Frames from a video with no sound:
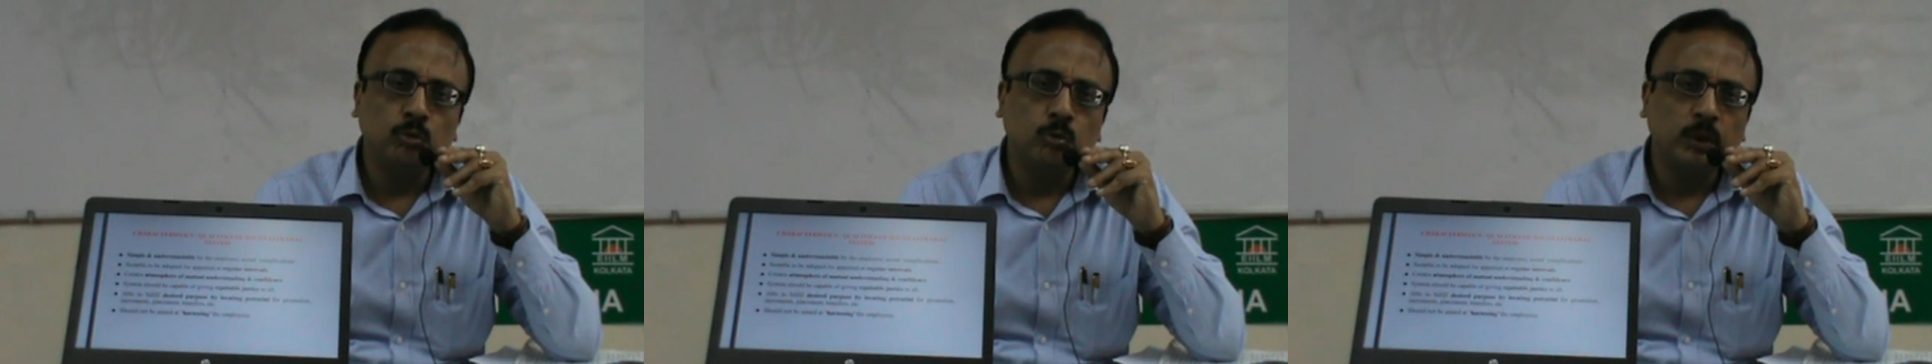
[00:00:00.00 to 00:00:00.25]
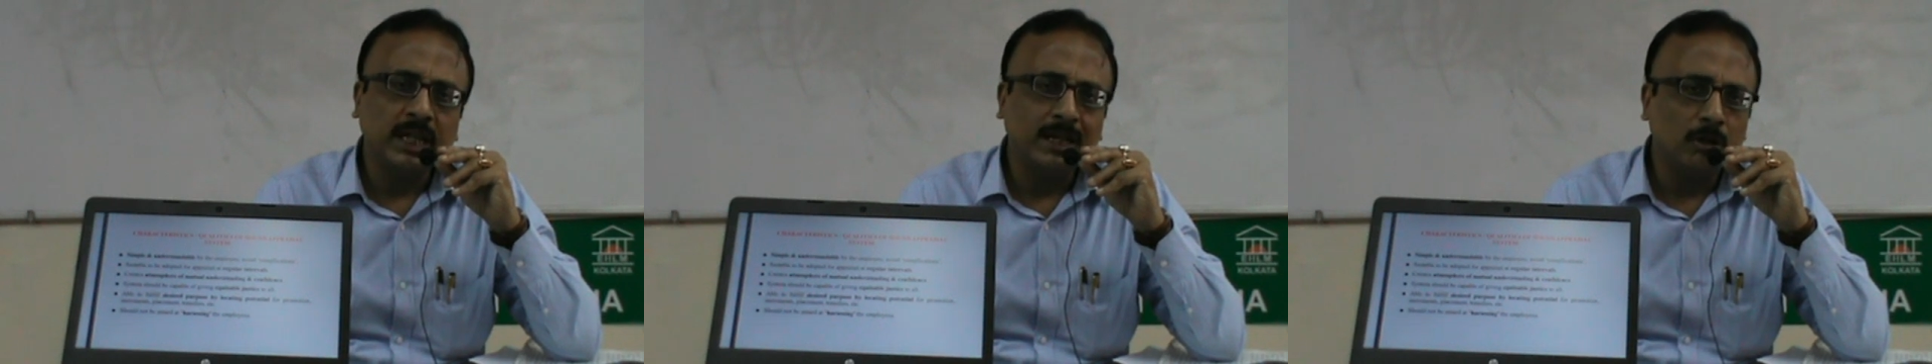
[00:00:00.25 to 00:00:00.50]

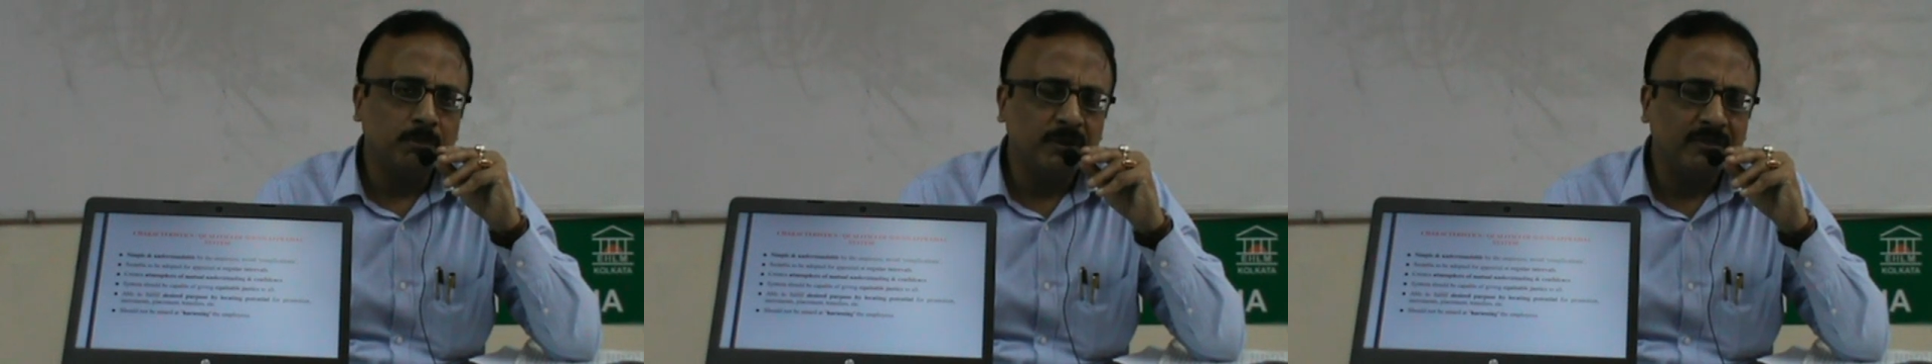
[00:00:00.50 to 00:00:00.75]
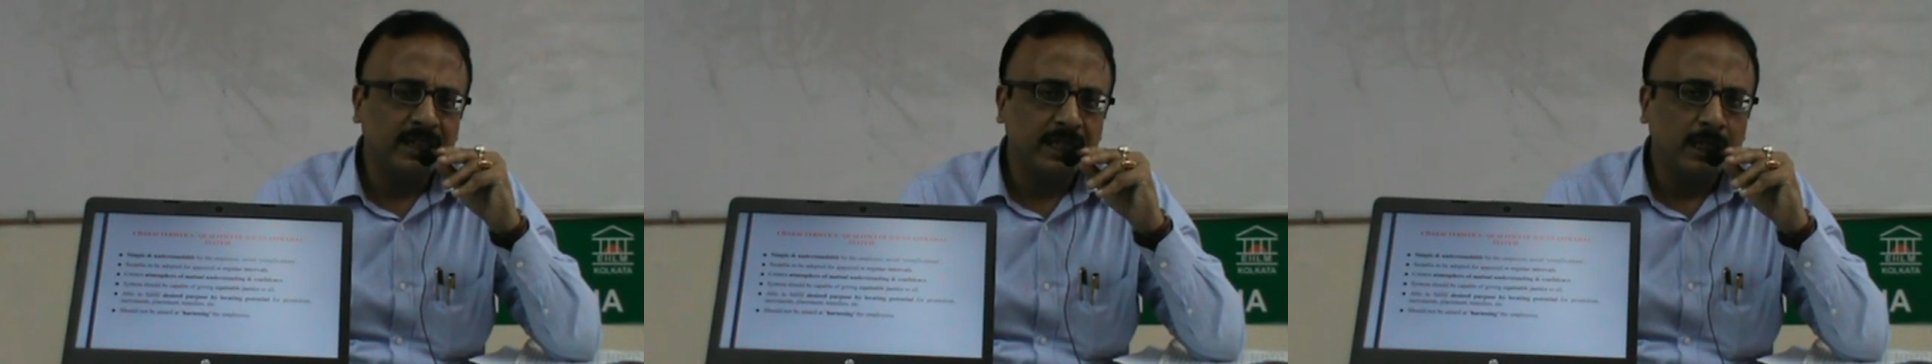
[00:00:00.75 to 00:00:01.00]
We cannot be
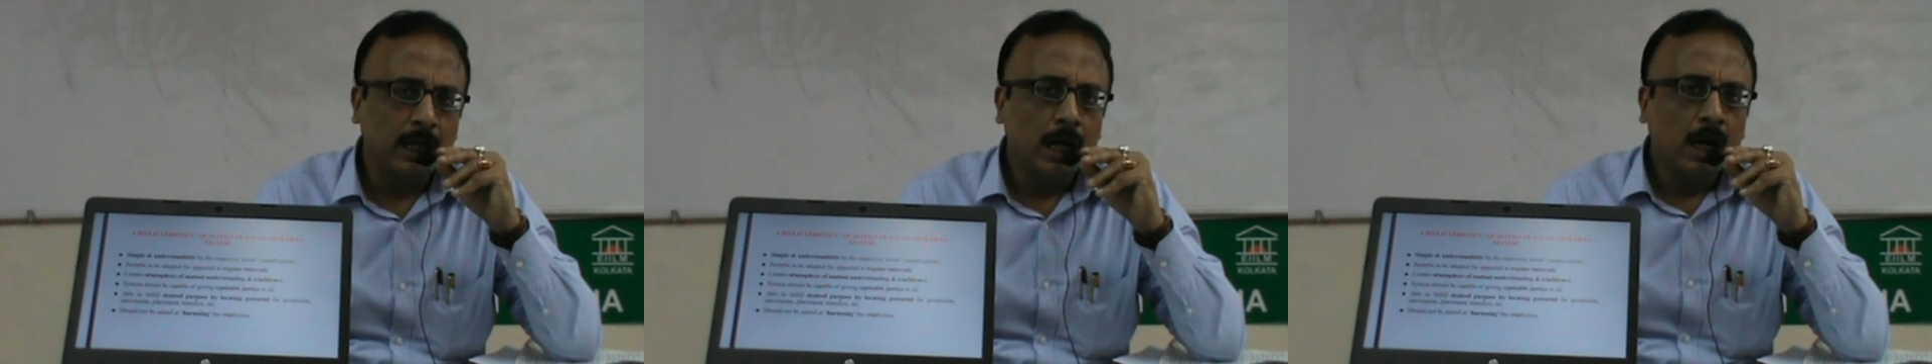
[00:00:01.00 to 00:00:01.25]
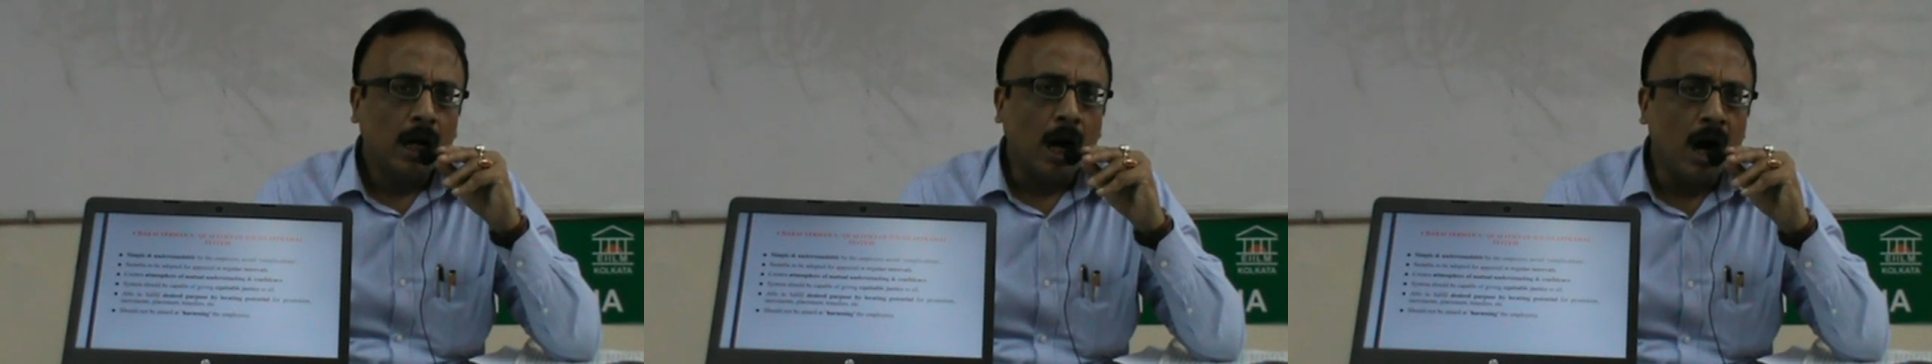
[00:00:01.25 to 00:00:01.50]
very
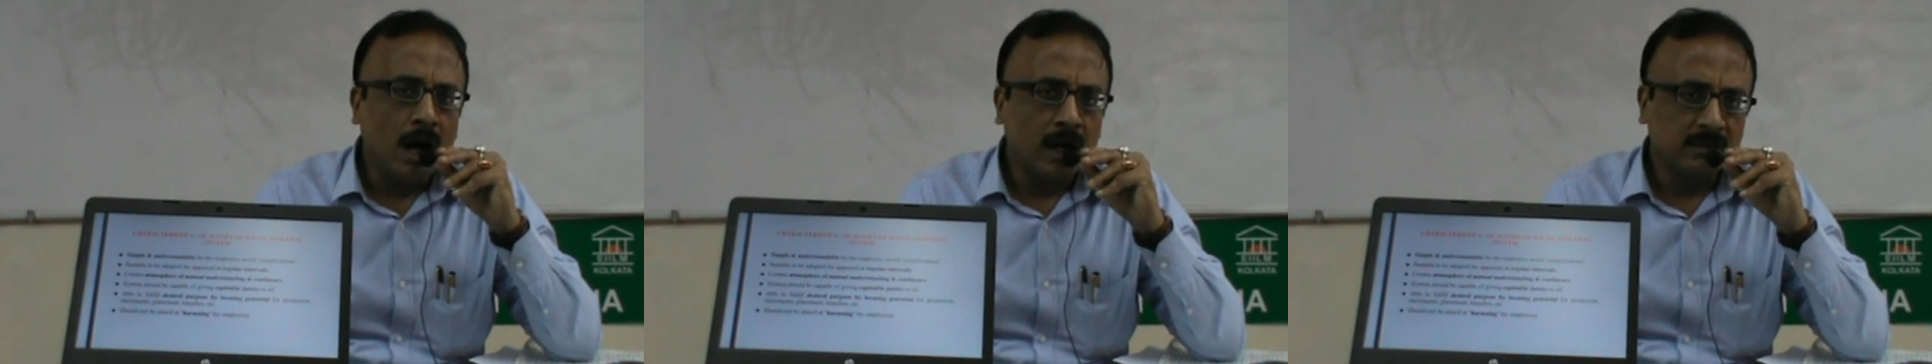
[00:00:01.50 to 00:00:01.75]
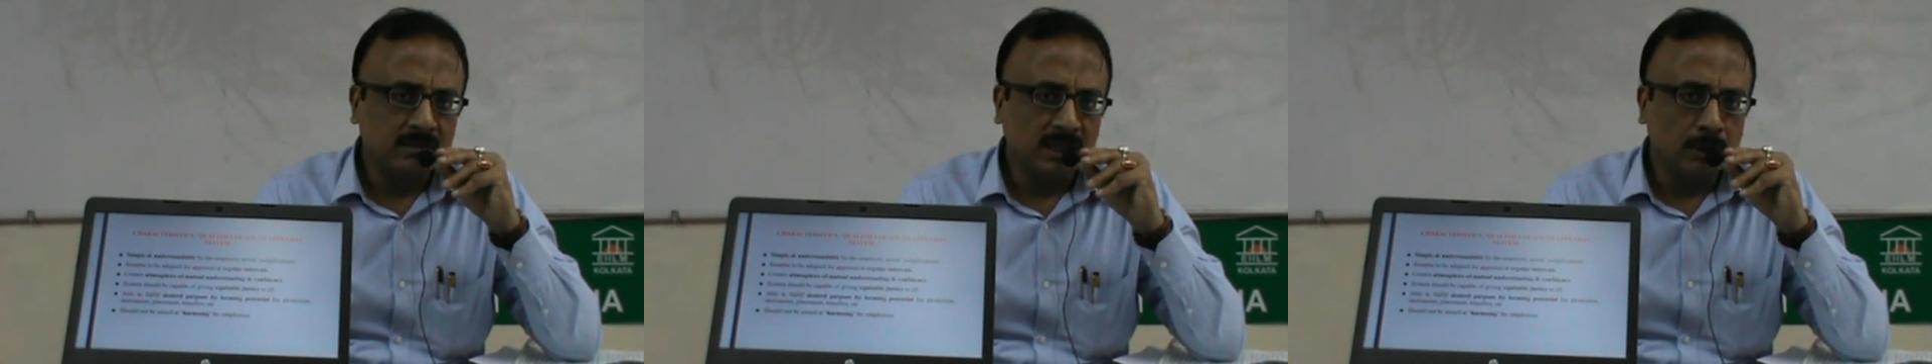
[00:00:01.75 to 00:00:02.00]

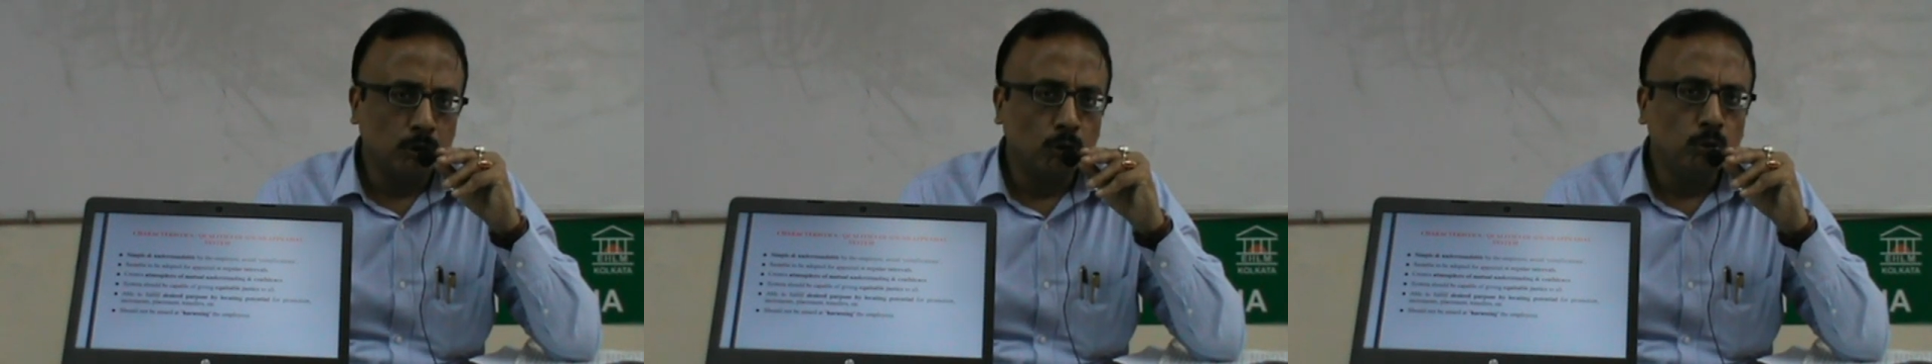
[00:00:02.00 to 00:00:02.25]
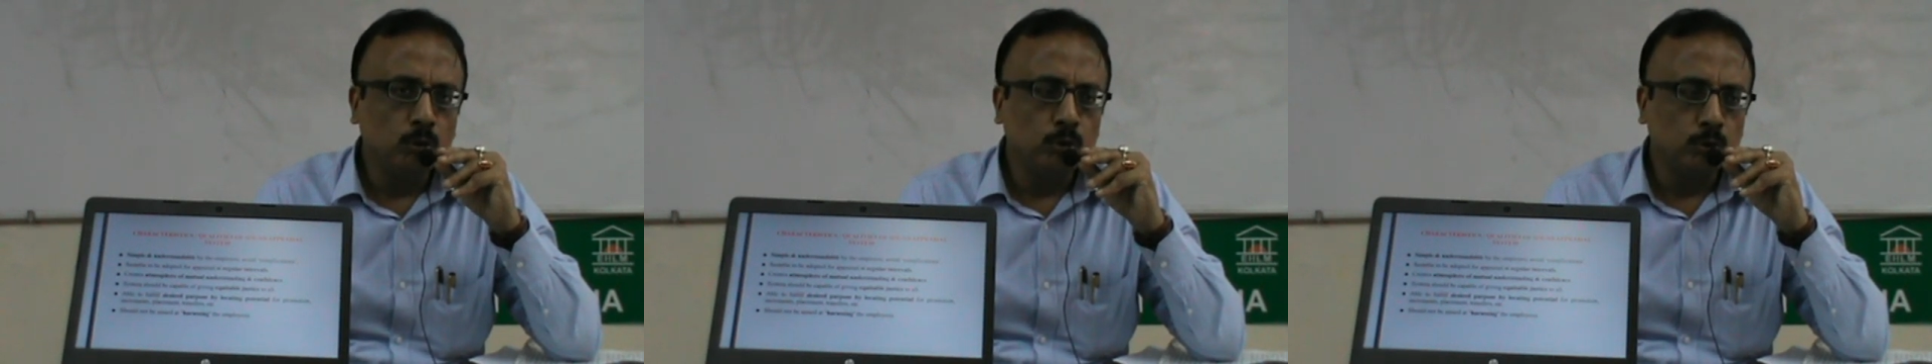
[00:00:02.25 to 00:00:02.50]
harsh and
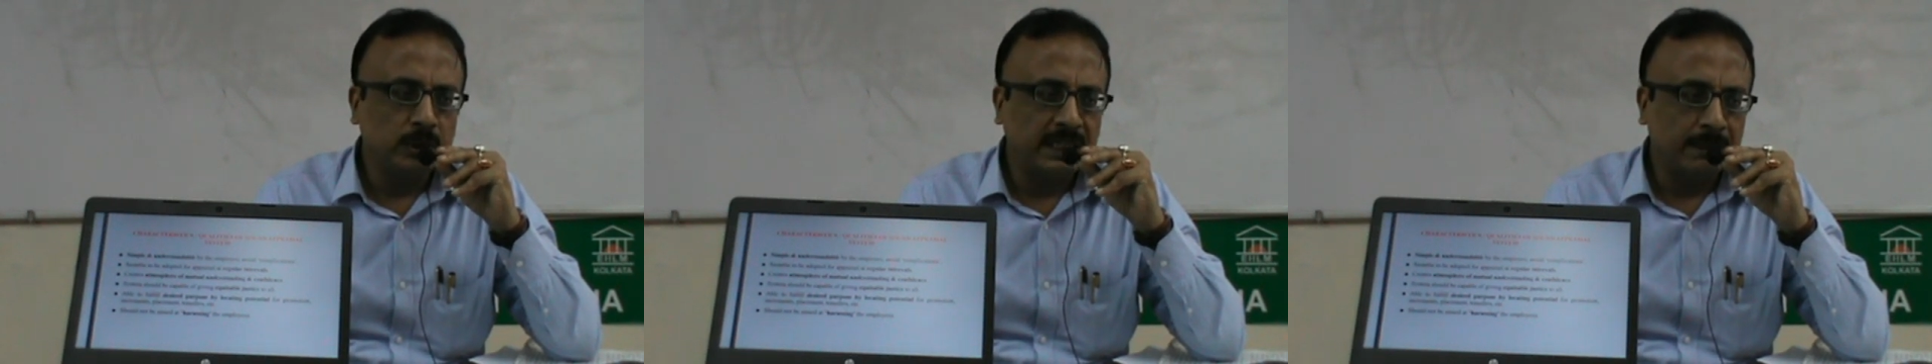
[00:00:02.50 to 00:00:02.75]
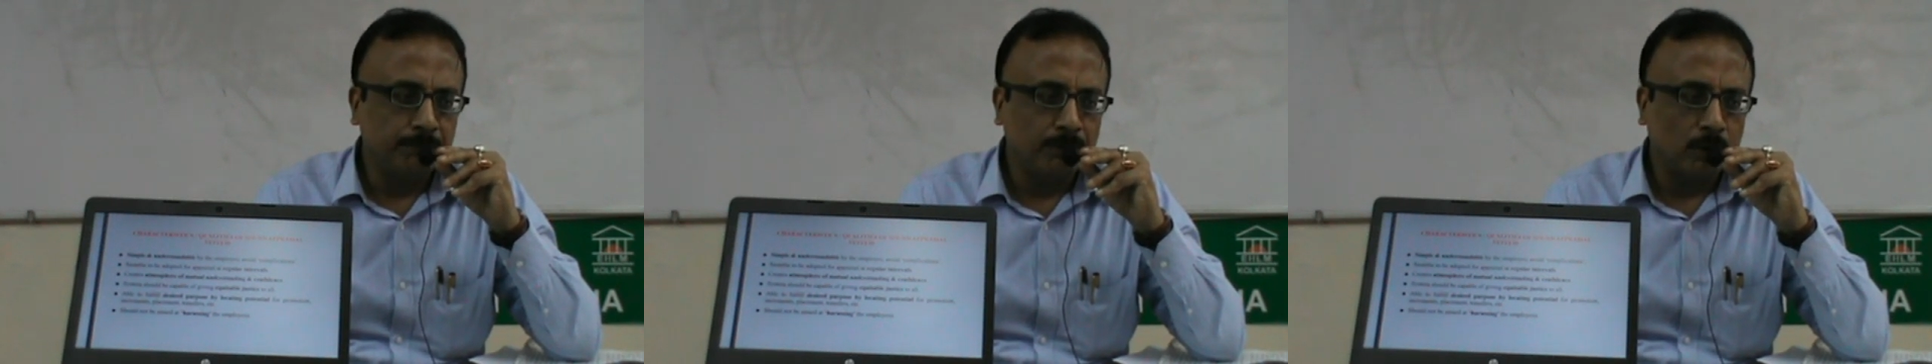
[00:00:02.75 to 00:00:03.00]
rude to the
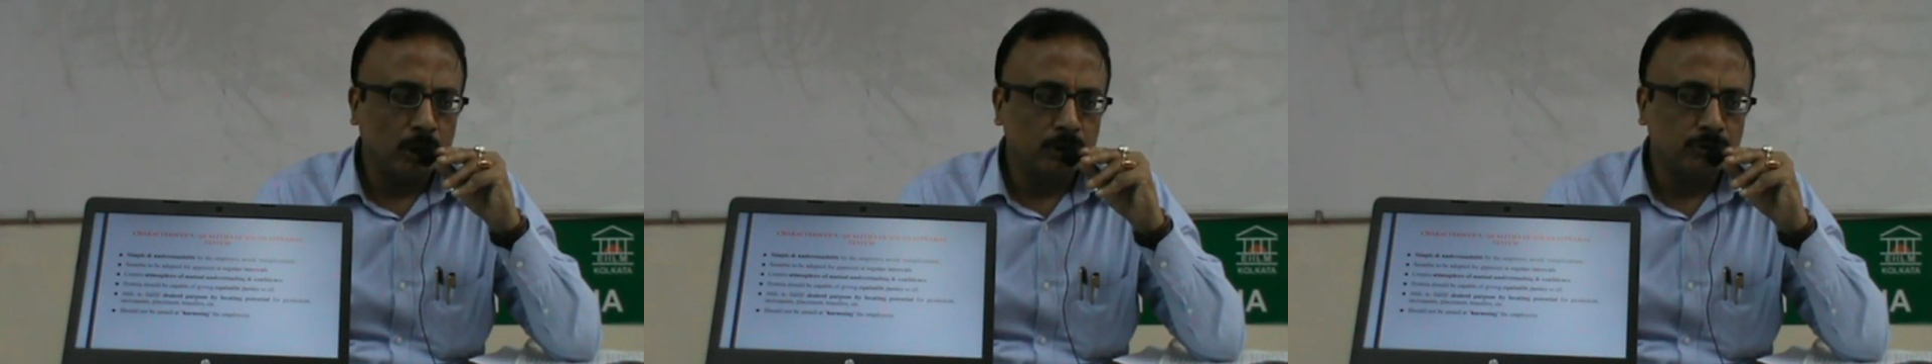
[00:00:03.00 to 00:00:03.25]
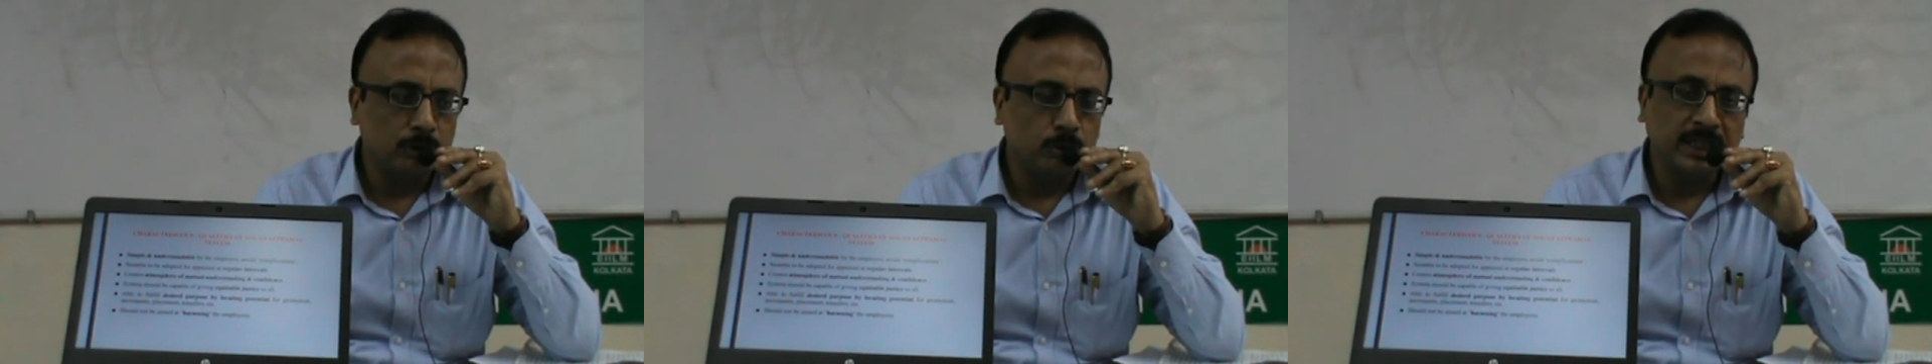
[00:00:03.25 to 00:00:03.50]
employees.